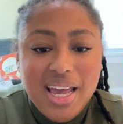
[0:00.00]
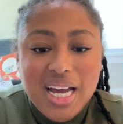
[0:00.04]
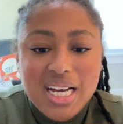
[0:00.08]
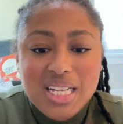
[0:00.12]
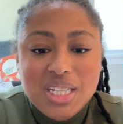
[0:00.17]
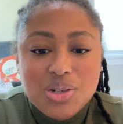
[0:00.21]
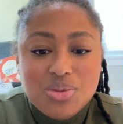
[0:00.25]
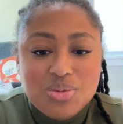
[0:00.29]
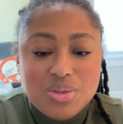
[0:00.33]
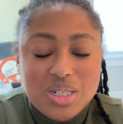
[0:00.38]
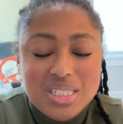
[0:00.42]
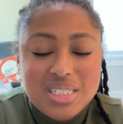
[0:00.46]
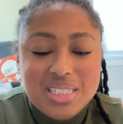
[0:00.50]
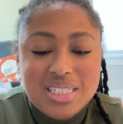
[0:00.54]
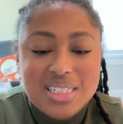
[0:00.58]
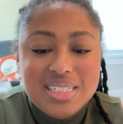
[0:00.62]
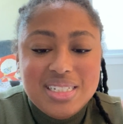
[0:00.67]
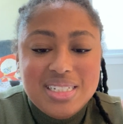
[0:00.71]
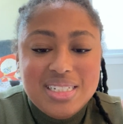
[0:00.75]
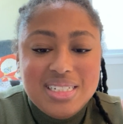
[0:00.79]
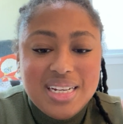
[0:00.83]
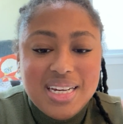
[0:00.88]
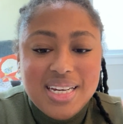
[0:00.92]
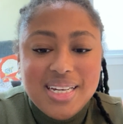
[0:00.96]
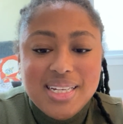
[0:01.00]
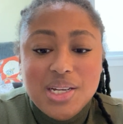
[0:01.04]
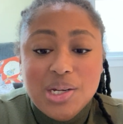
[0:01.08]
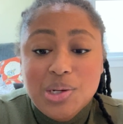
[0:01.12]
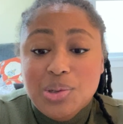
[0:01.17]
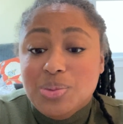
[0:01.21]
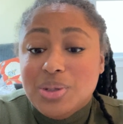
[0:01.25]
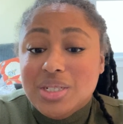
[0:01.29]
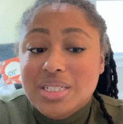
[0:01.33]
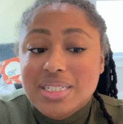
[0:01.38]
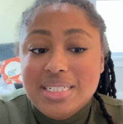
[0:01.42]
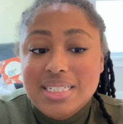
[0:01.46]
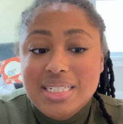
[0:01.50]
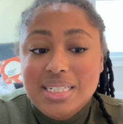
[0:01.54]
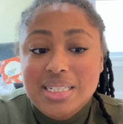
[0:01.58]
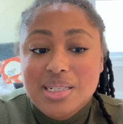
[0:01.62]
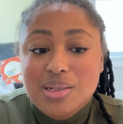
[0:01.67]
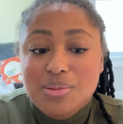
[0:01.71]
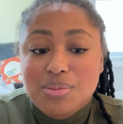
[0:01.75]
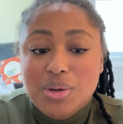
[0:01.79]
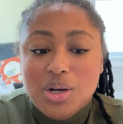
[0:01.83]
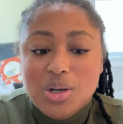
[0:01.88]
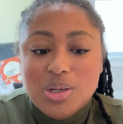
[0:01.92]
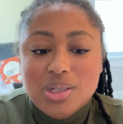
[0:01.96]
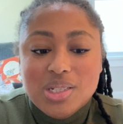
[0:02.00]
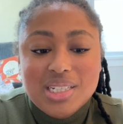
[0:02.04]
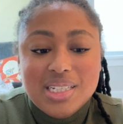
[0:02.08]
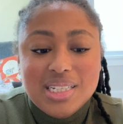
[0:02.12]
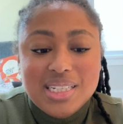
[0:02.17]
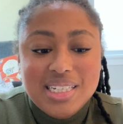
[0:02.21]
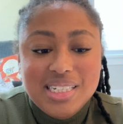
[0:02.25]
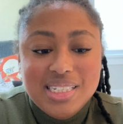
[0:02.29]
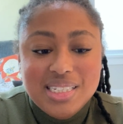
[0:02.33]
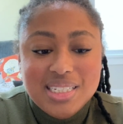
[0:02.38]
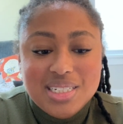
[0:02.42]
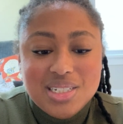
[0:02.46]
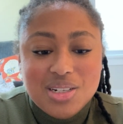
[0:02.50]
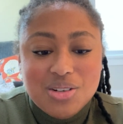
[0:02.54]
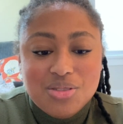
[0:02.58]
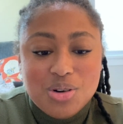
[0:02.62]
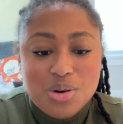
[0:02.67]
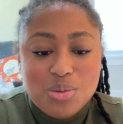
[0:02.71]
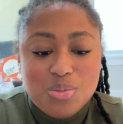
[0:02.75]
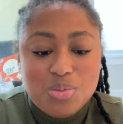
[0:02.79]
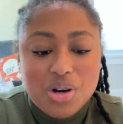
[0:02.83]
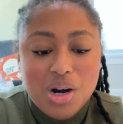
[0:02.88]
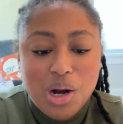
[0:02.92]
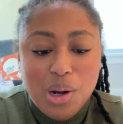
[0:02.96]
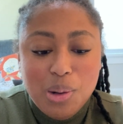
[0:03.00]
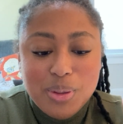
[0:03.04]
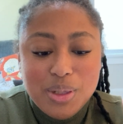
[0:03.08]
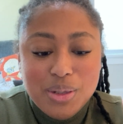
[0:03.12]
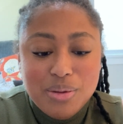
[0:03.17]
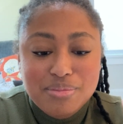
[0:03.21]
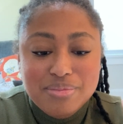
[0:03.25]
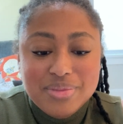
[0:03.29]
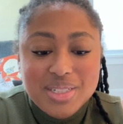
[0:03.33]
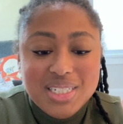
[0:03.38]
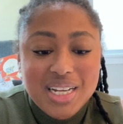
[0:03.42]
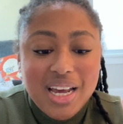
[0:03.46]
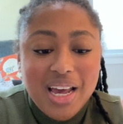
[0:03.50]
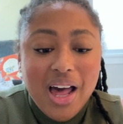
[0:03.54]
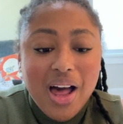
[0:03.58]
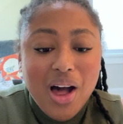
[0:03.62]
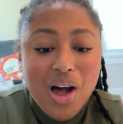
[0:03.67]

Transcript: and the restless dead, it would seem, are the least of her problems.